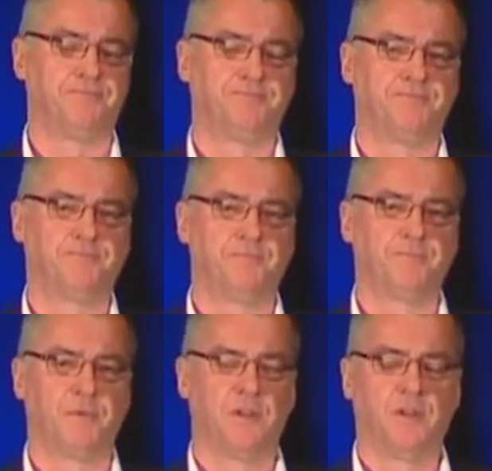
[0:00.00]

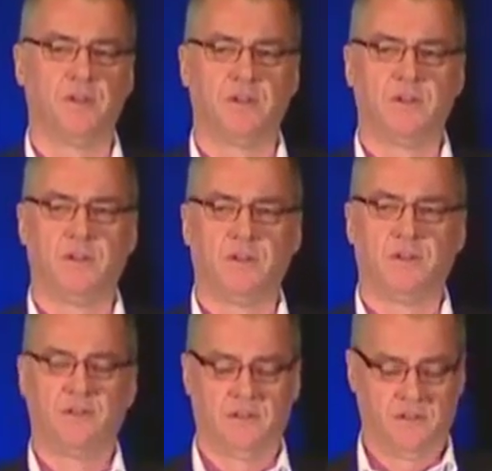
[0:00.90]

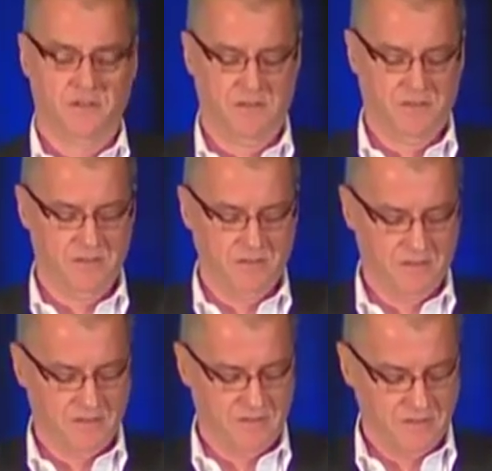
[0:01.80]

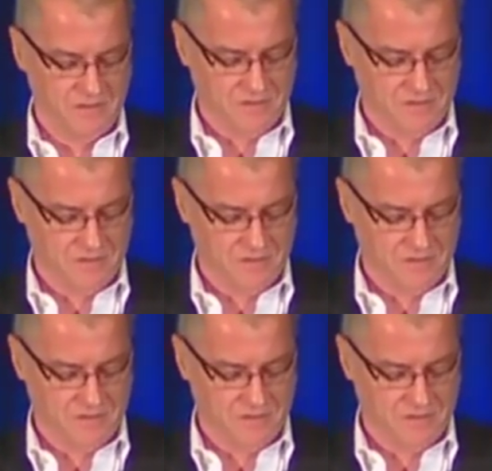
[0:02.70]
Nothing is said.